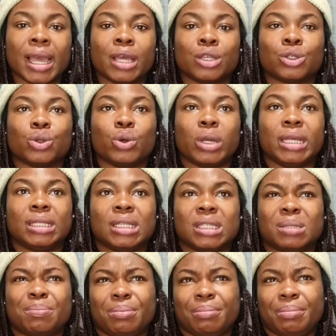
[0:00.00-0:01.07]
So it
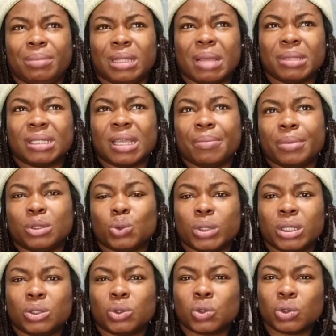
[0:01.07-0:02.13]
is, let me say,
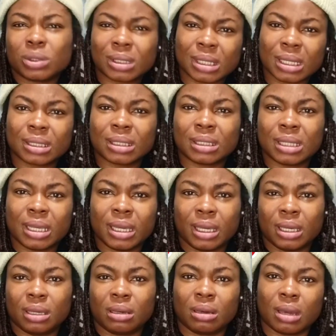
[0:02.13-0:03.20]
between
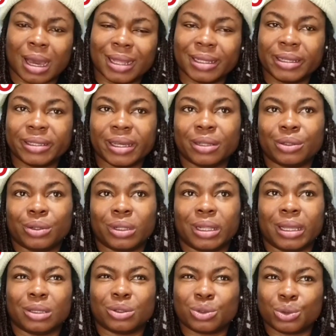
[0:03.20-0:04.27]
260 Canadian
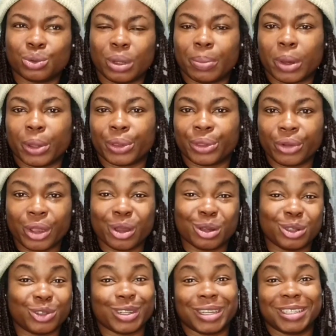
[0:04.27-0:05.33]
dollars to about
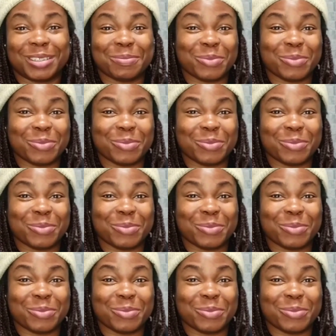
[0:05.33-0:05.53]
300.